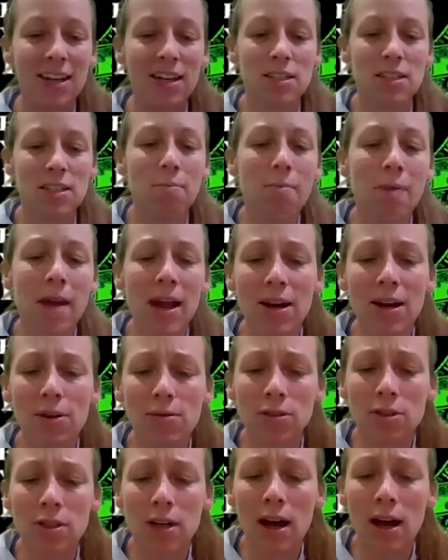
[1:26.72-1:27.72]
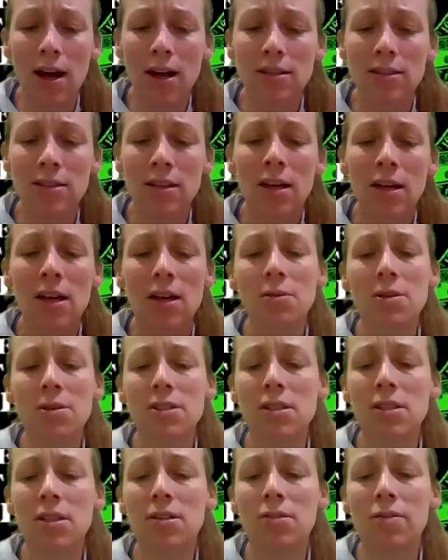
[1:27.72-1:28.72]
Tomato sauce!
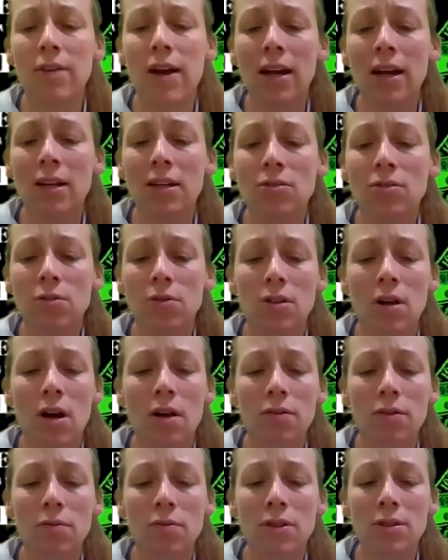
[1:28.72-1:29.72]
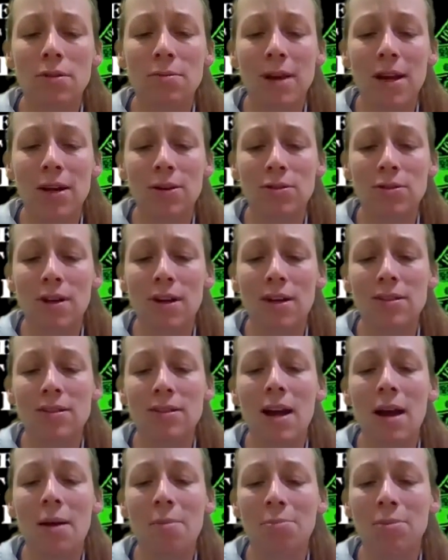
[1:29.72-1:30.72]
Miss Theodorakis was covered with tomato sauce,
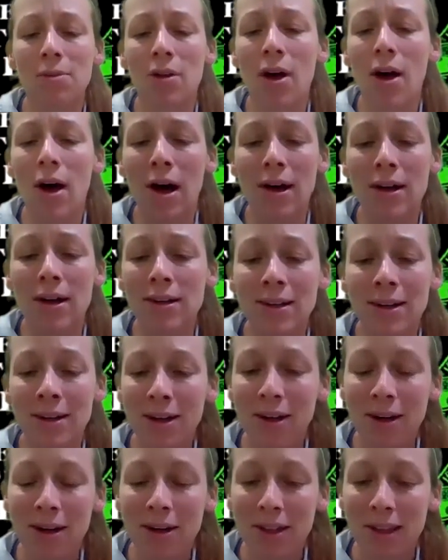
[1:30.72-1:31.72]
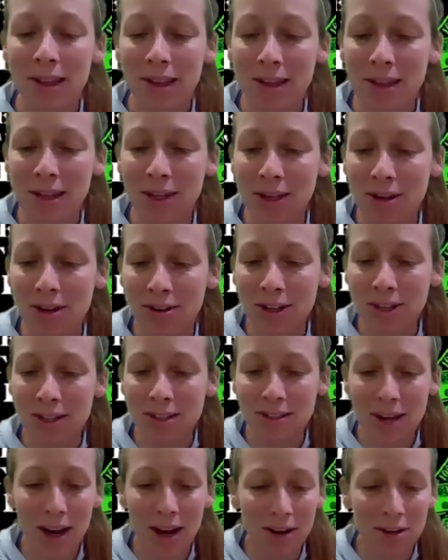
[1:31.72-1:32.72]
not blood. The
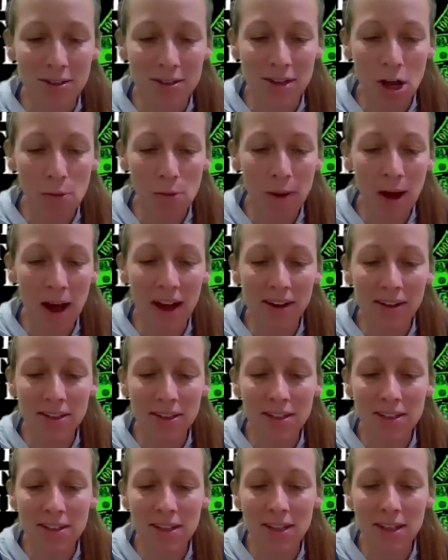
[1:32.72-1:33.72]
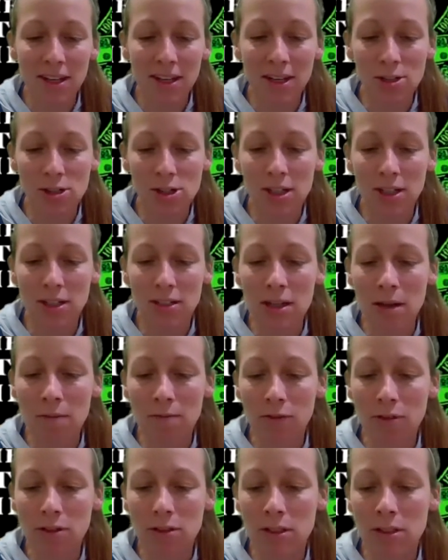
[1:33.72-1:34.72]
curious heirs now piled into the kitchen
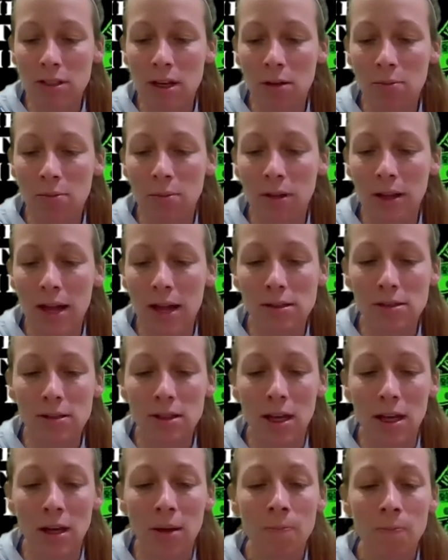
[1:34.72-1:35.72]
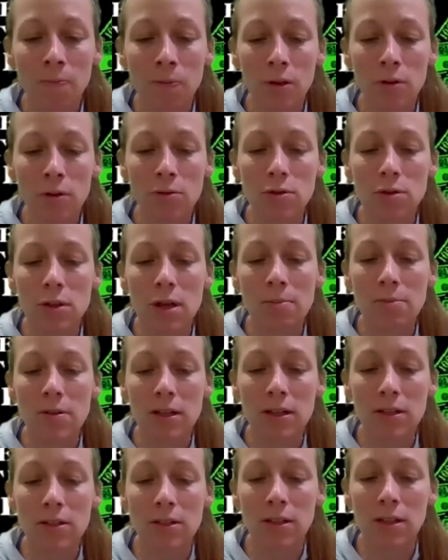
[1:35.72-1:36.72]
except for Sidel Pulaski, who slumped
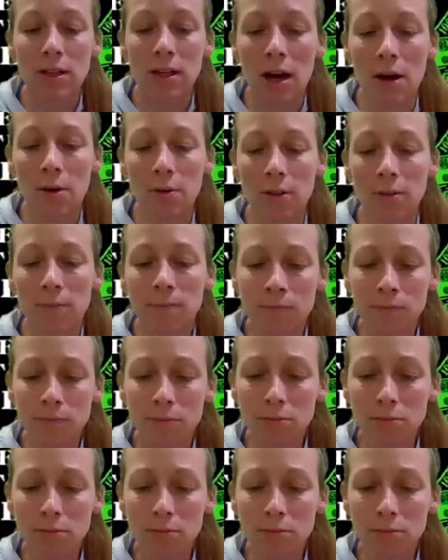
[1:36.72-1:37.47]
to the counter.